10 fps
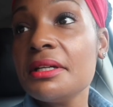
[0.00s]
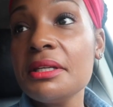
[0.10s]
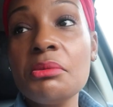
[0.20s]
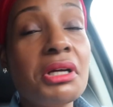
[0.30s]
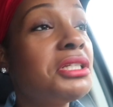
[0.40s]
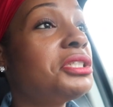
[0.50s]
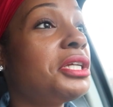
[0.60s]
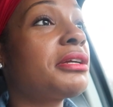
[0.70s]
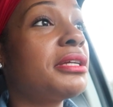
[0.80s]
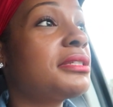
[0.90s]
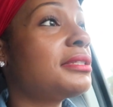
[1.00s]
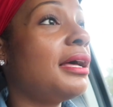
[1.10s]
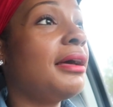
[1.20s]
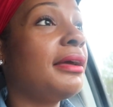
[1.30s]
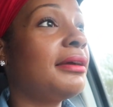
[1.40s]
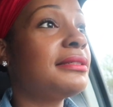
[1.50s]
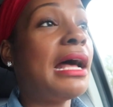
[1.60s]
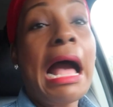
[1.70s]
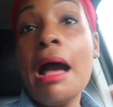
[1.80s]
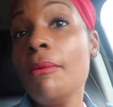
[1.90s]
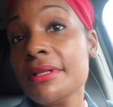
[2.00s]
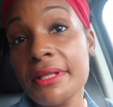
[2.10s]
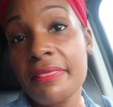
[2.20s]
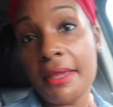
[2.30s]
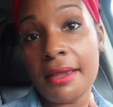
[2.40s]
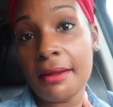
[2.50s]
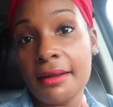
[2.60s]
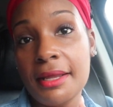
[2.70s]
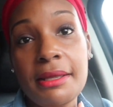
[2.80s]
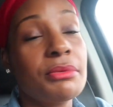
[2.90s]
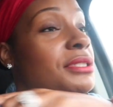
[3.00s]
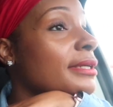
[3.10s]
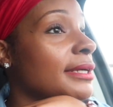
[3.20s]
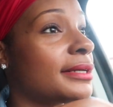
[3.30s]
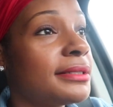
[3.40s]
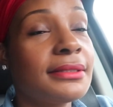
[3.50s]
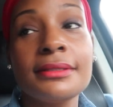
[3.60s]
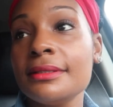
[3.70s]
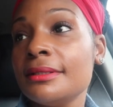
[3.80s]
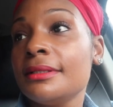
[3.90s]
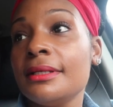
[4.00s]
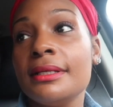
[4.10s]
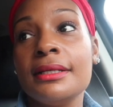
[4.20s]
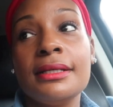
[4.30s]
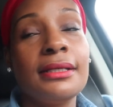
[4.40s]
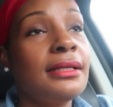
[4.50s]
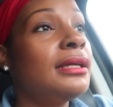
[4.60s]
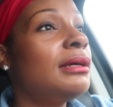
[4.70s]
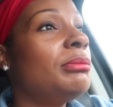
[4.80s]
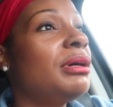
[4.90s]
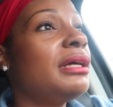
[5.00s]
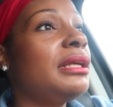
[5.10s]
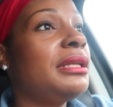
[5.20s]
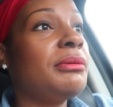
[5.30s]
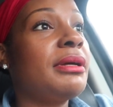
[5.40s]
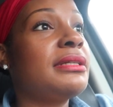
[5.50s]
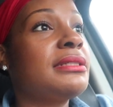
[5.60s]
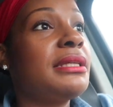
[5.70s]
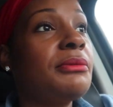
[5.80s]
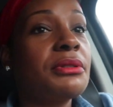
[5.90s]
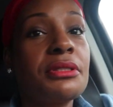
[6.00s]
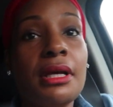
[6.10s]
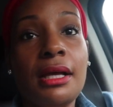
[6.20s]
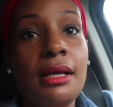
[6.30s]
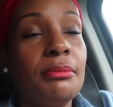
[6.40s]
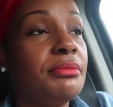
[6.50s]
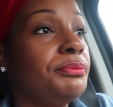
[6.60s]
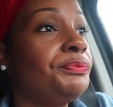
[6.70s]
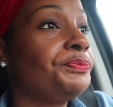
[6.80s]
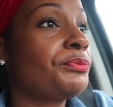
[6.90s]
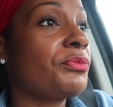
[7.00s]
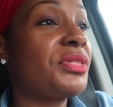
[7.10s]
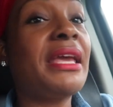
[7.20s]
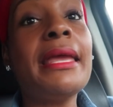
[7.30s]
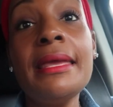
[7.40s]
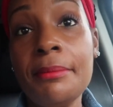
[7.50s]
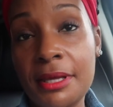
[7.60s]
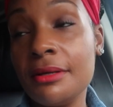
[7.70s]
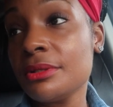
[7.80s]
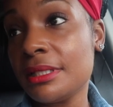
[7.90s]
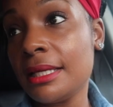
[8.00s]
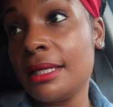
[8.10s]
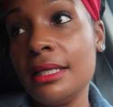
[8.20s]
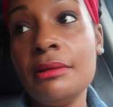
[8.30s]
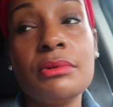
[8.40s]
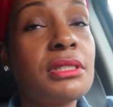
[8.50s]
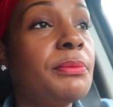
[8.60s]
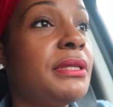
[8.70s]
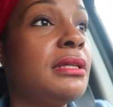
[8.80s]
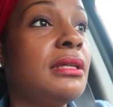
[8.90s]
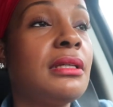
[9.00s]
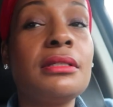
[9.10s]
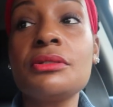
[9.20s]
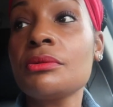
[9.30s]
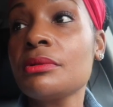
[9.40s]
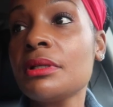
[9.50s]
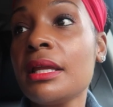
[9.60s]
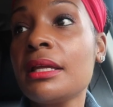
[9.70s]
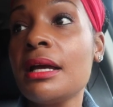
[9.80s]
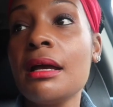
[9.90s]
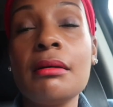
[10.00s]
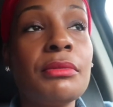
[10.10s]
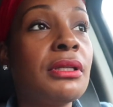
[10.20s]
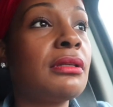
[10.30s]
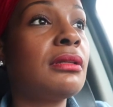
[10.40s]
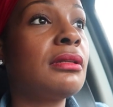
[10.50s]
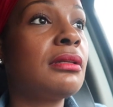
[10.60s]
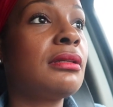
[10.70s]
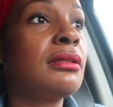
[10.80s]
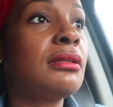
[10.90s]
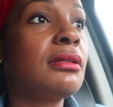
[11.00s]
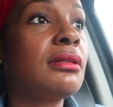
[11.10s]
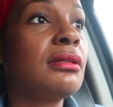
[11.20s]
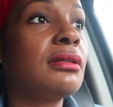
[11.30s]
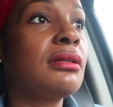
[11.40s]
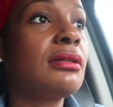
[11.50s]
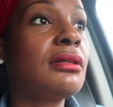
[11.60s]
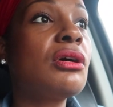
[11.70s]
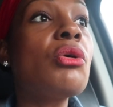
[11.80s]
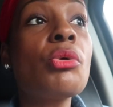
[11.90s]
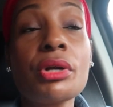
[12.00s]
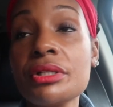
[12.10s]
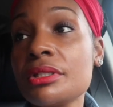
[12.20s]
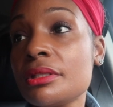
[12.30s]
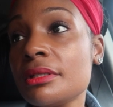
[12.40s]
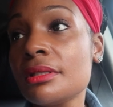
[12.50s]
He wanted to share his side because I wasn't there. He was there. But anyways, he was, the email said he was speaking during a common course.